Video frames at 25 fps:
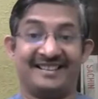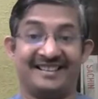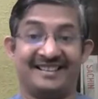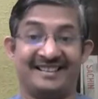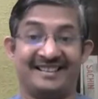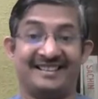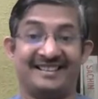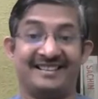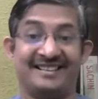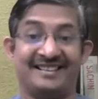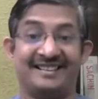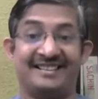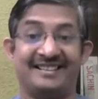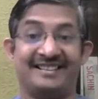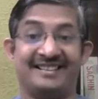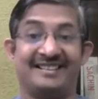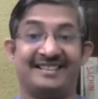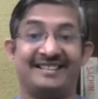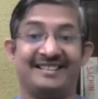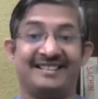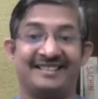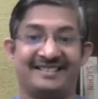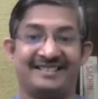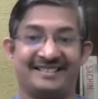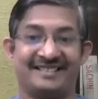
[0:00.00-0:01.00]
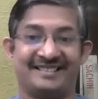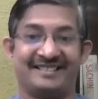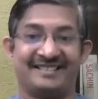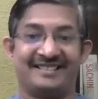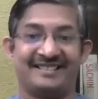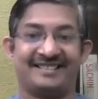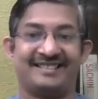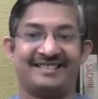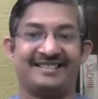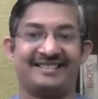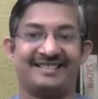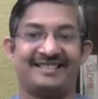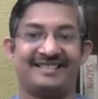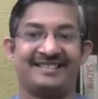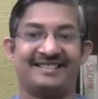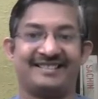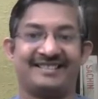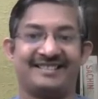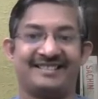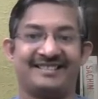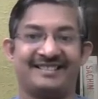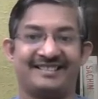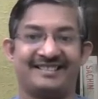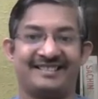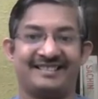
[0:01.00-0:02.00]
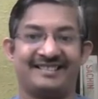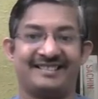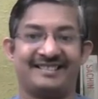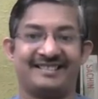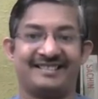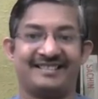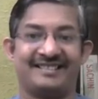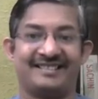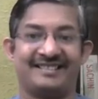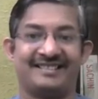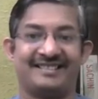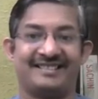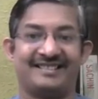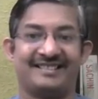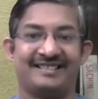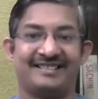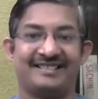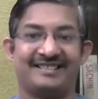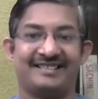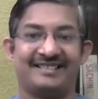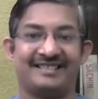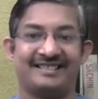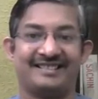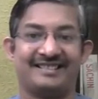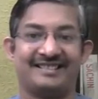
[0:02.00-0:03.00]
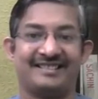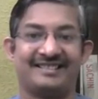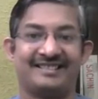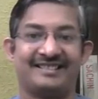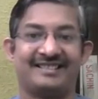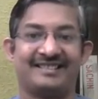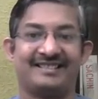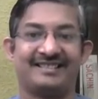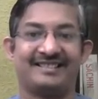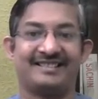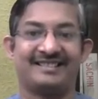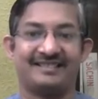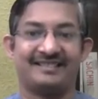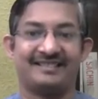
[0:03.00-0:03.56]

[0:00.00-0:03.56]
(silent)